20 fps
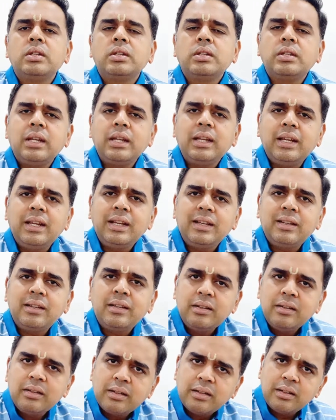she
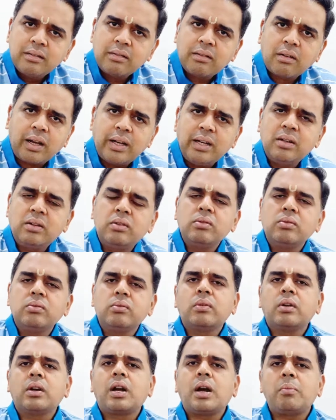tried to
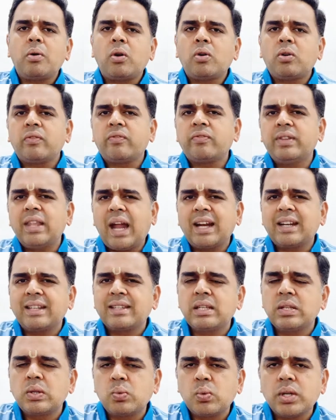come out of that
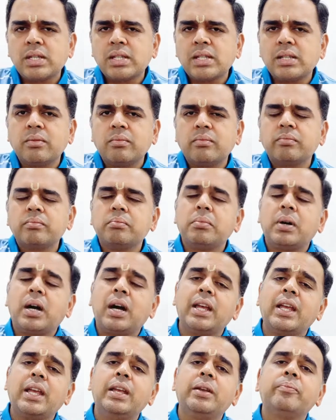situation
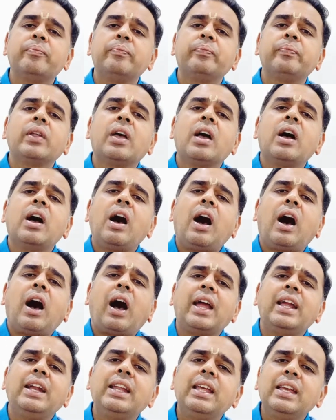by
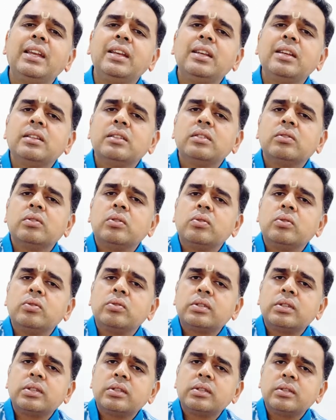hiding
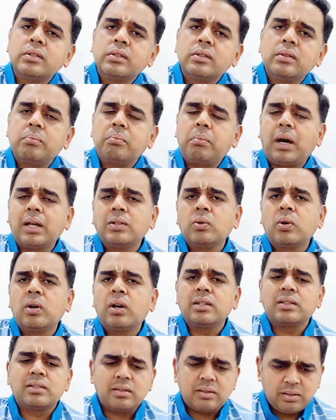those
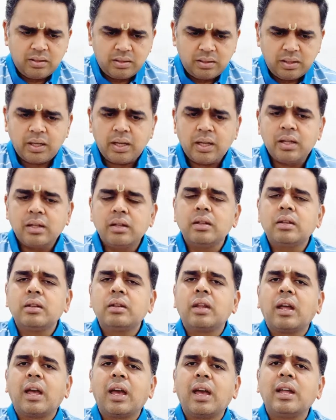padukas in
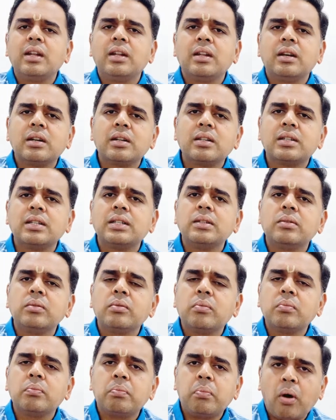an earthen
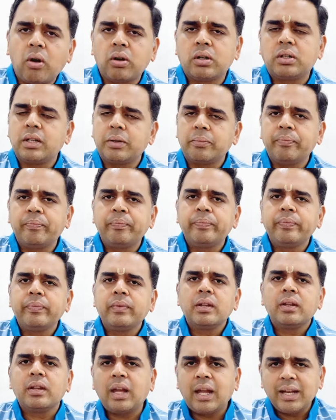pot
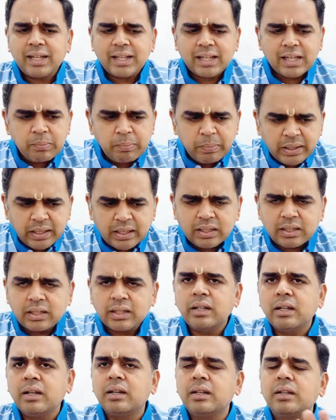and keeping it
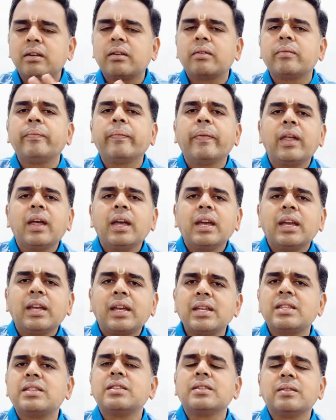in her
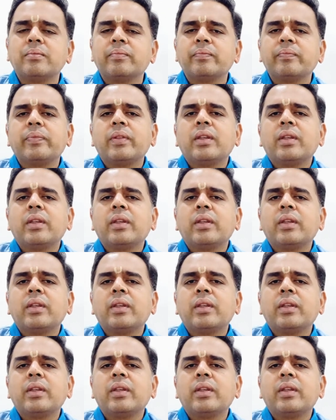kitchen,